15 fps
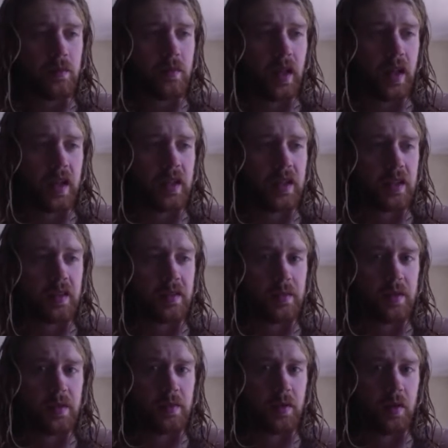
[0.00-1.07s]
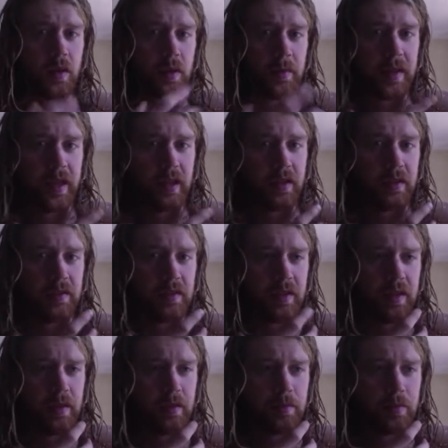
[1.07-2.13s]
And he's got some smoke coming out of
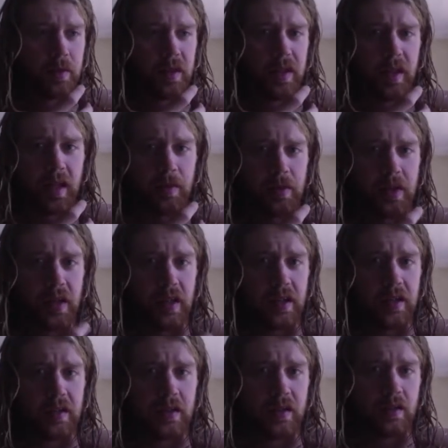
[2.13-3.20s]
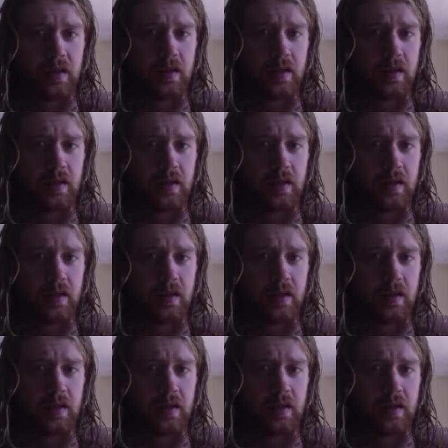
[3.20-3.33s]
a breathing apparatus.